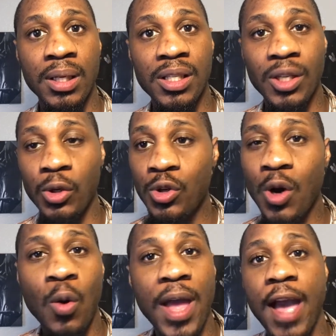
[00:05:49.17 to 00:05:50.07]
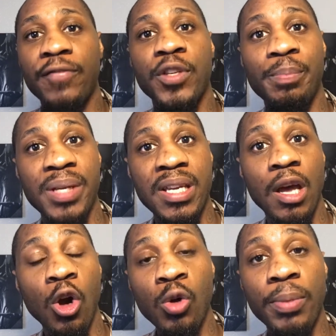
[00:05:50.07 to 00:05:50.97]
So you don't have to be
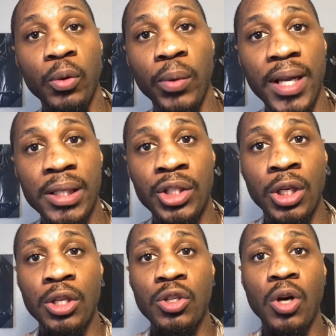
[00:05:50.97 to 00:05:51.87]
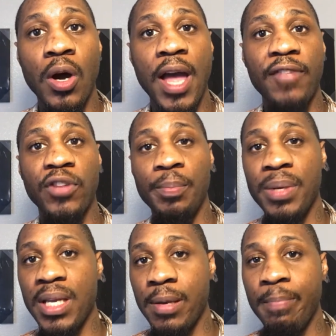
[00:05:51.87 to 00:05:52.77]
uber rich. You don't have to
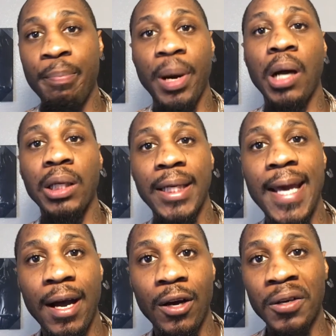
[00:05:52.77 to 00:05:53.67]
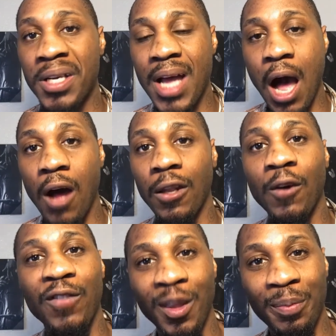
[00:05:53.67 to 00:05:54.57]
be balling out all
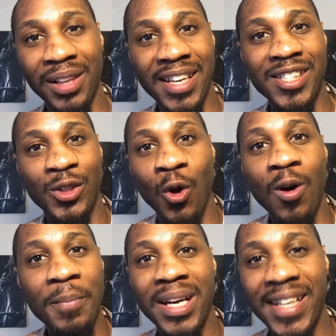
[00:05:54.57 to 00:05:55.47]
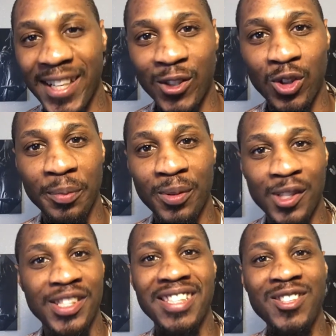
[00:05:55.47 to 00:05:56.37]
over the place, throwing money at
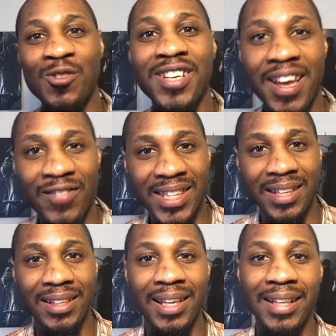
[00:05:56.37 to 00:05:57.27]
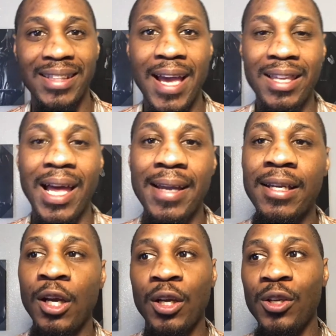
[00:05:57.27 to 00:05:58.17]
strippers and doing everything like that. Like,
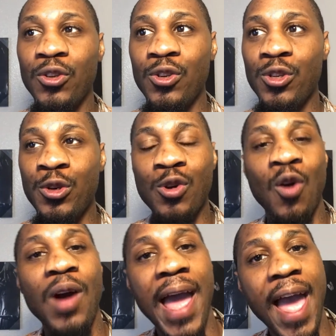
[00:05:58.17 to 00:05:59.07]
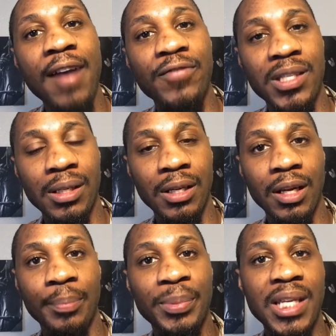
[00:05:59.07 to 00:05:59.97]
you don't have to
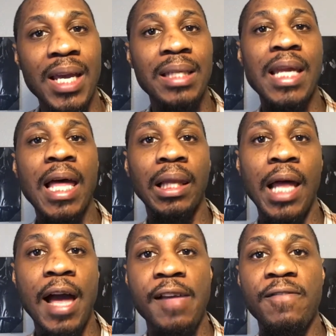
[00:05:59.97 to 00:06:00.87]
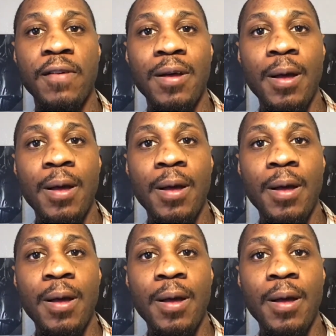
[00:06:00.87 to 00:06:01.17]
obtain that life.